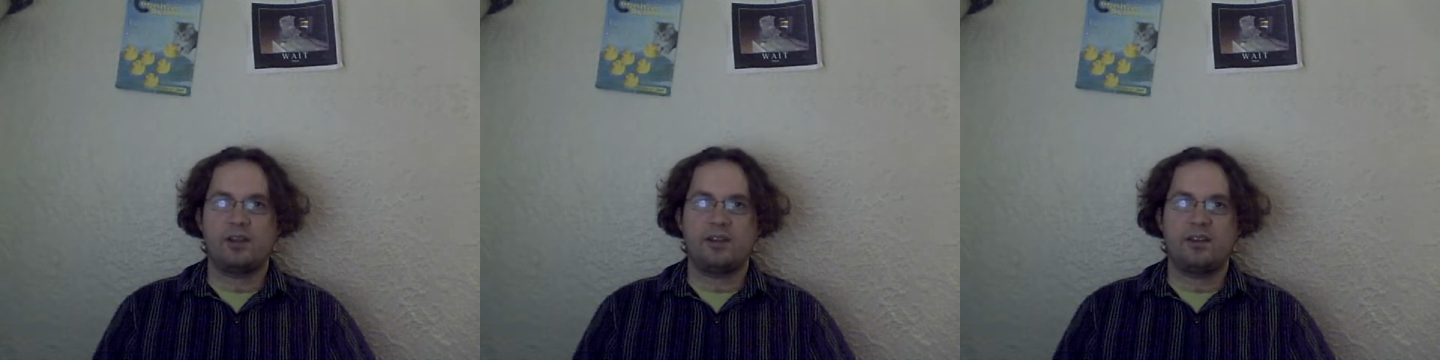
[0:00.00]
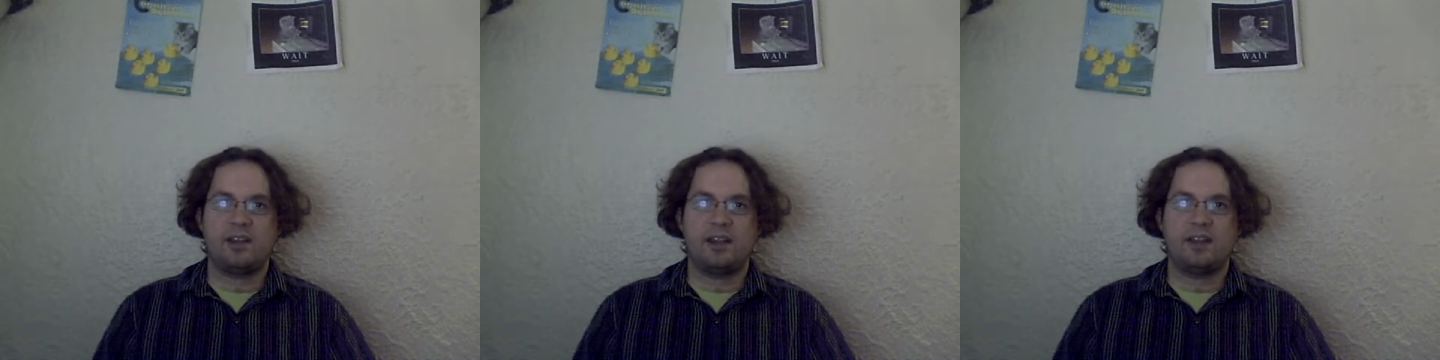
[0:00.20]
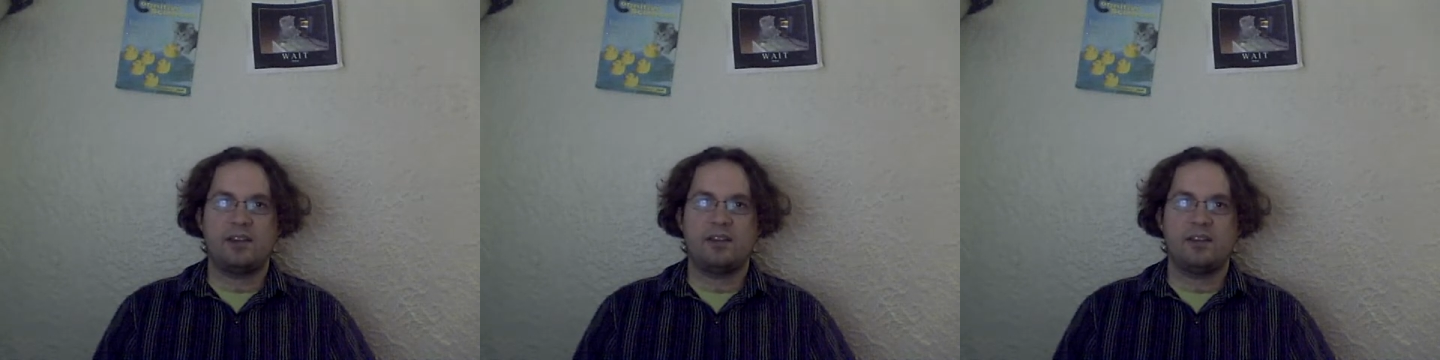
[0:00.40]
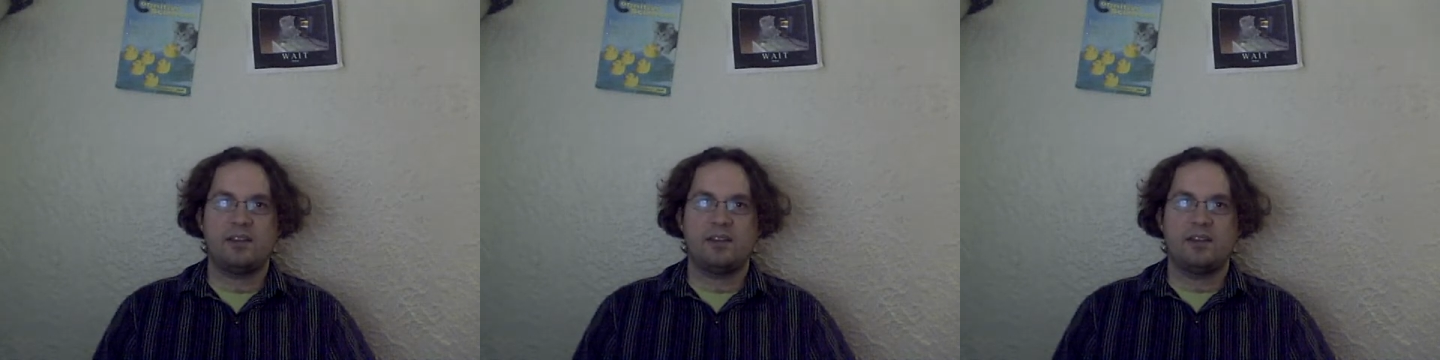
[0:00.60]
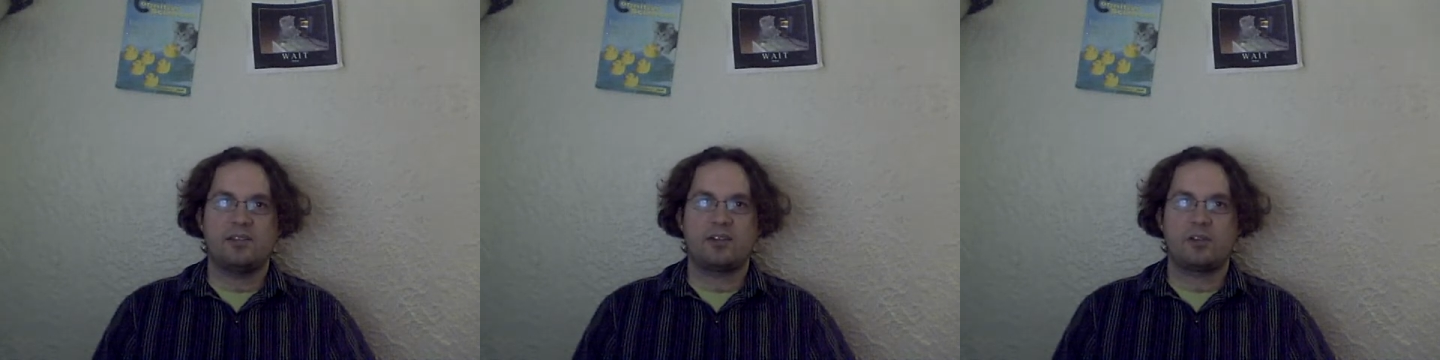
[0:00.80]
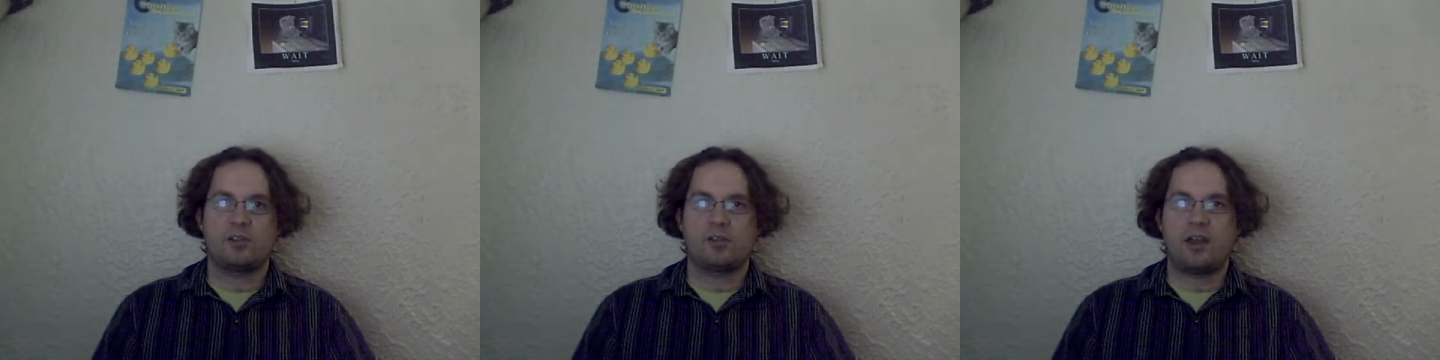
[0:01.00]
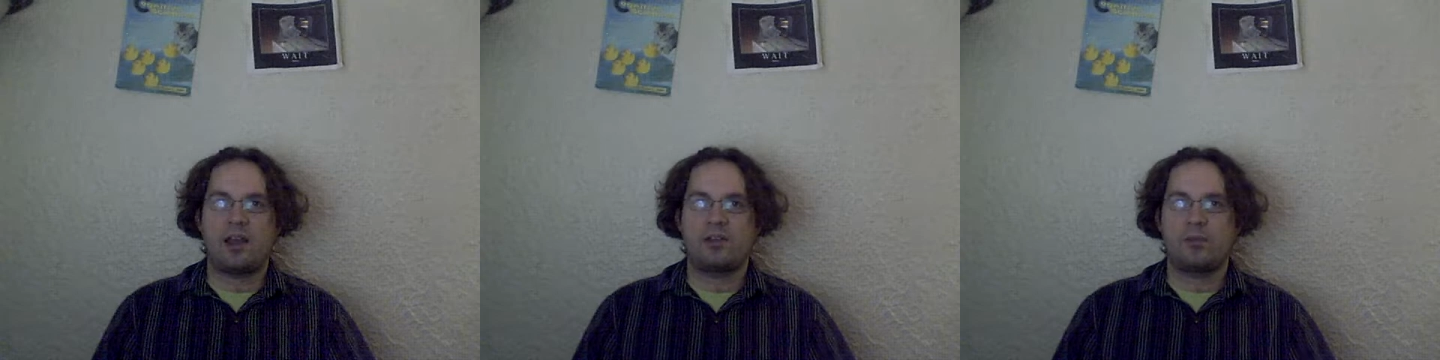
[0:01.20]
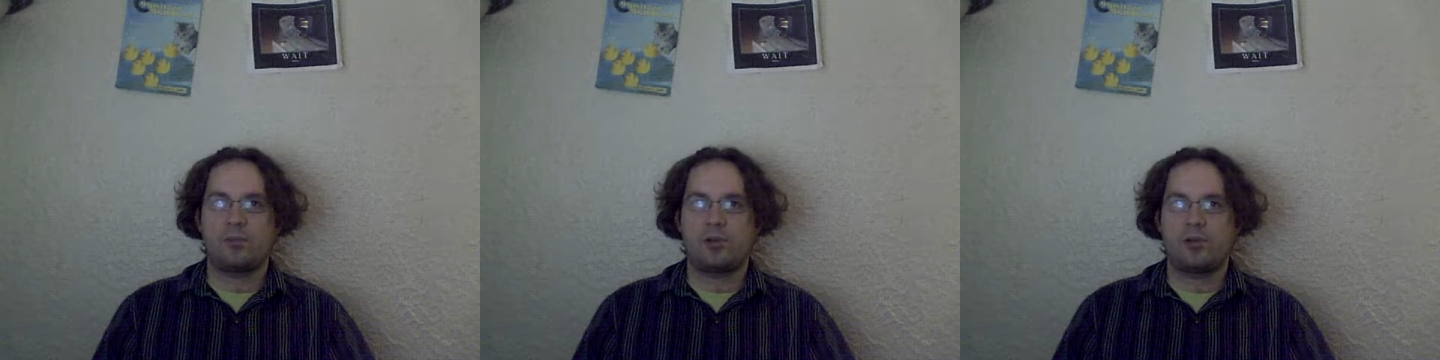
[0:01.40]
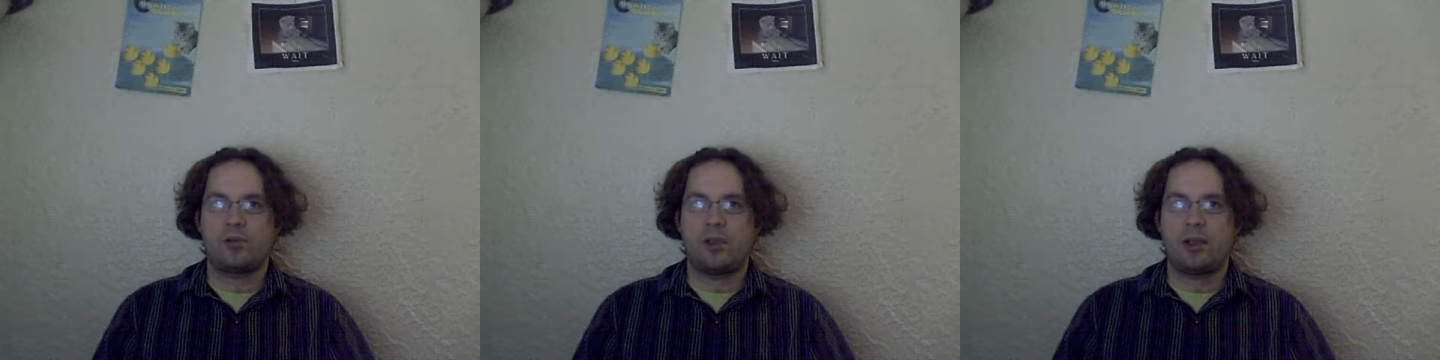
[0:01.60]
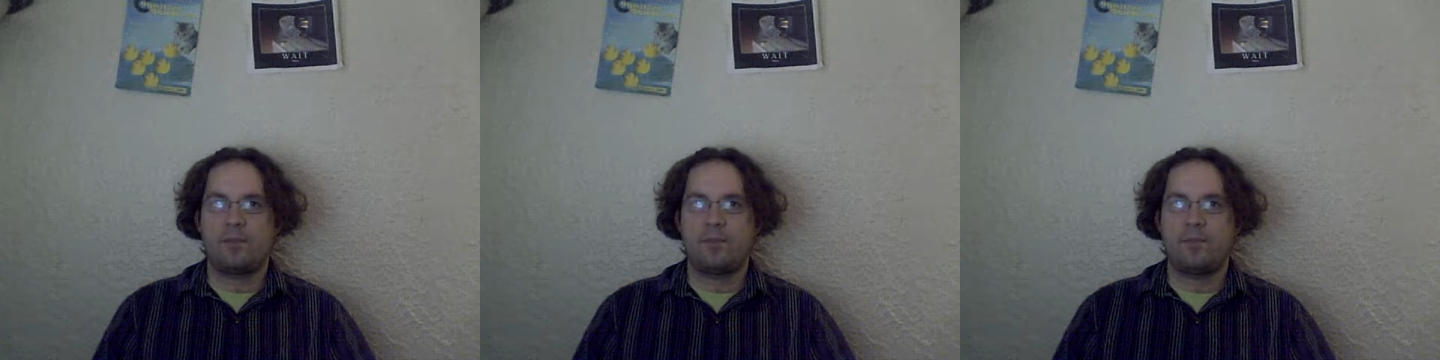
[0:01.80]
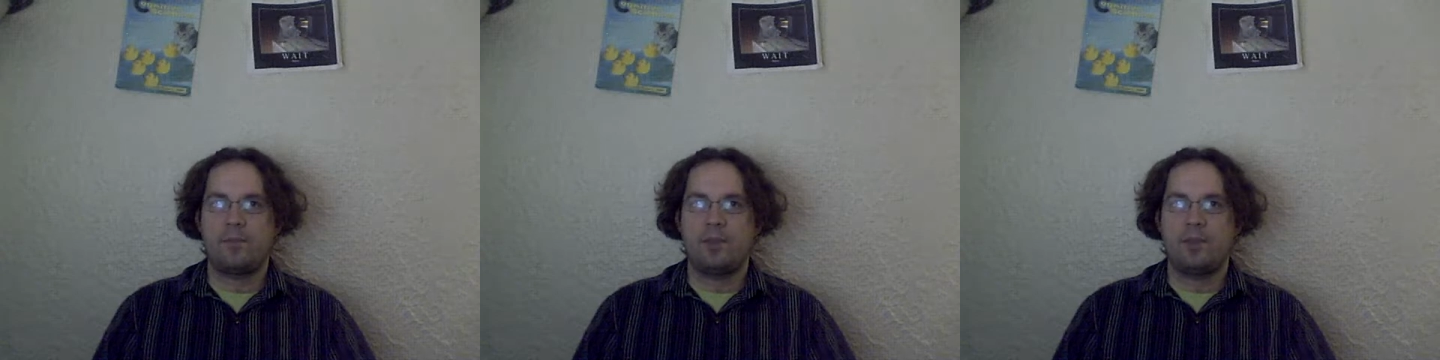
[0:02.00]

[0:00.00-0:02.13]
to need to learn how to program.